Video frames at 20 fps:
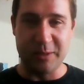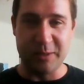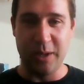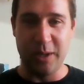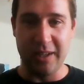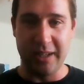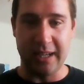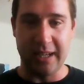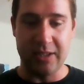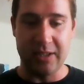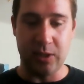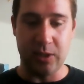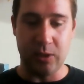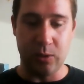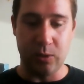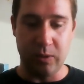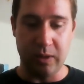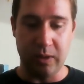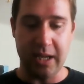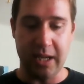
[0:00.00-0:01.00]
really
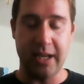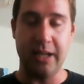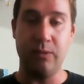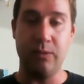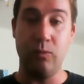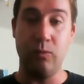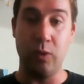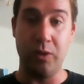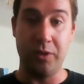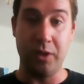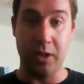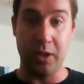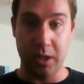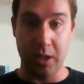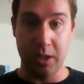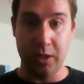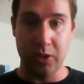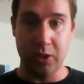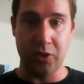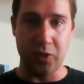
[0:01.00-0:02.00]
to get in with a
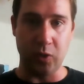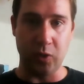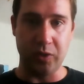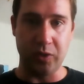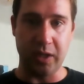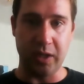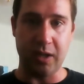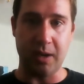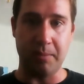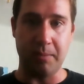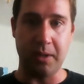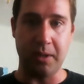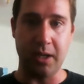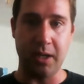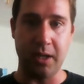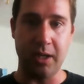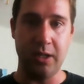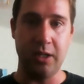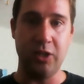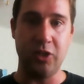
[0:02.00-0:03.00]
good consulting company,
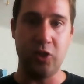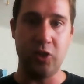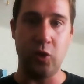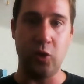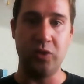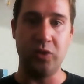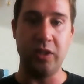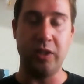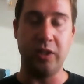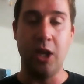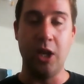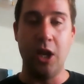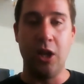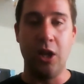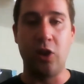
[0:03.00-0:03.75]
a good consultant,